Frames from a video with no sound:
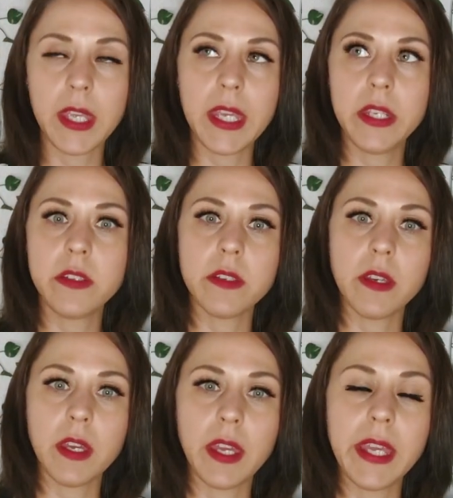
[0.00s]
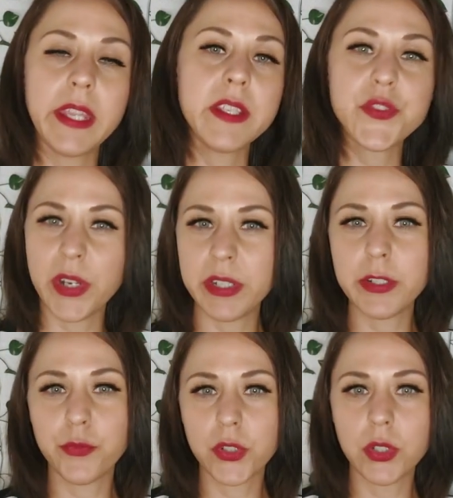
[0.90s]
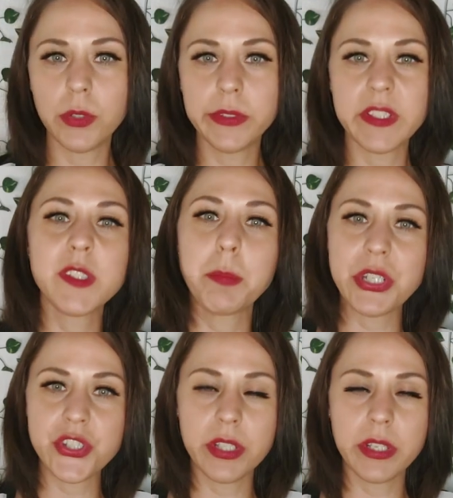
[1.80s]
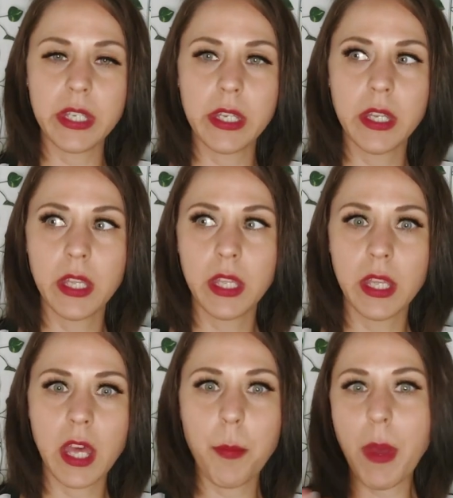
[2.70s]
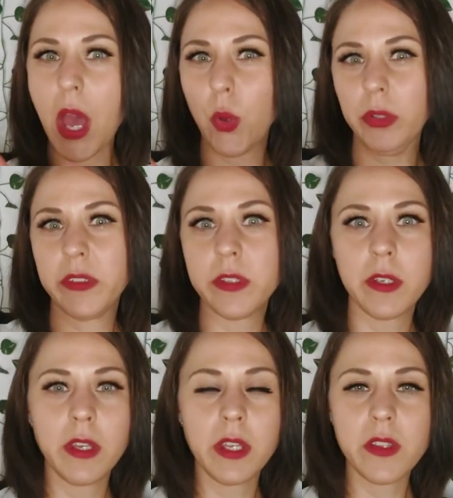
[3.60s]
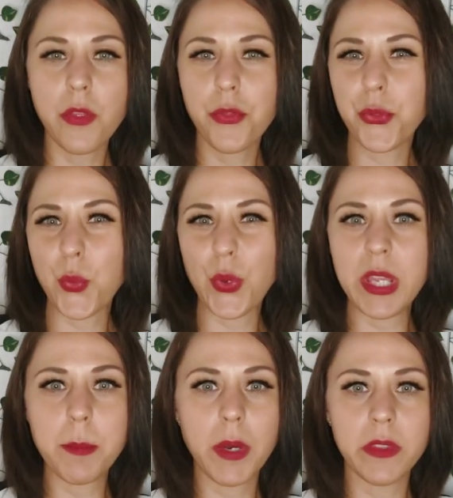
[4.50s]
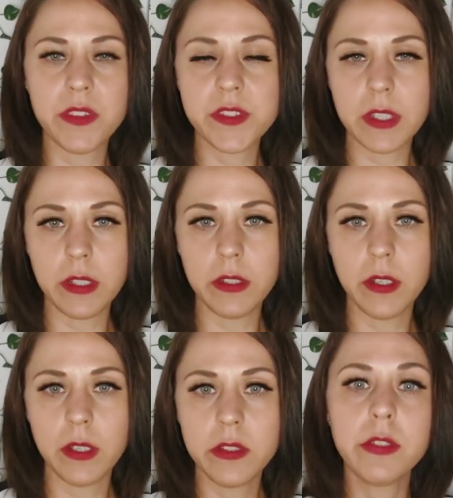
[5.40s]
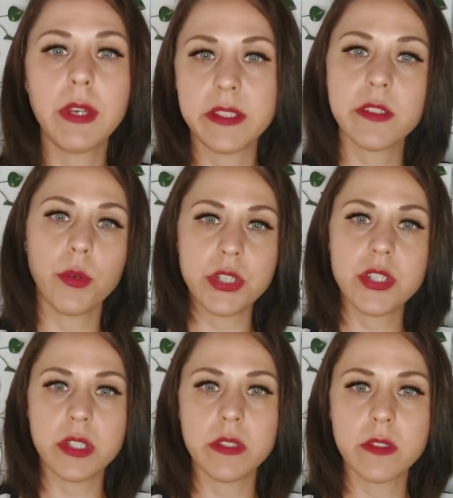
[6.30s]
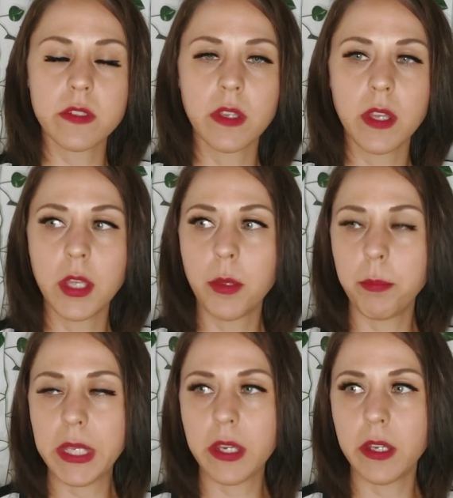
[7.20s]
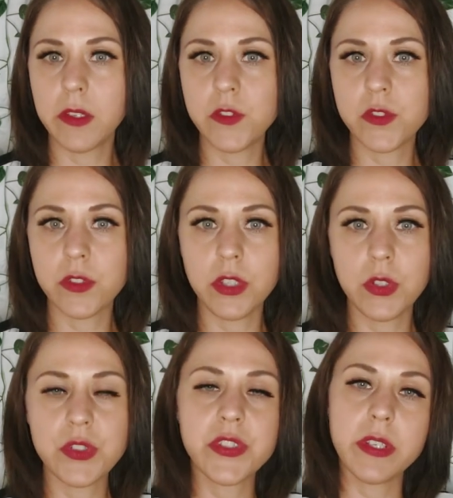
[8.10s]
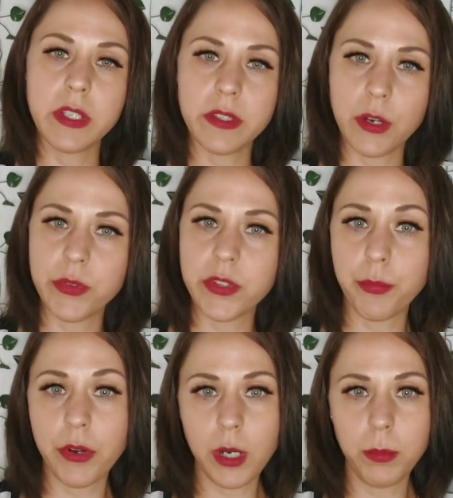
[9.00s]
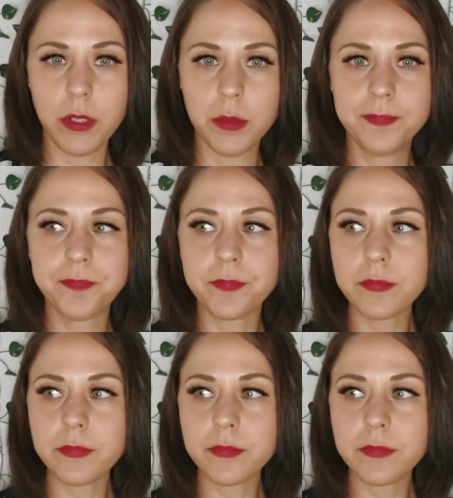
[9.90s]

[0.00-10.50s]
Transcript: And it is very difficult, especially about 3 months in, to ask questions, because you're sitting there with a problem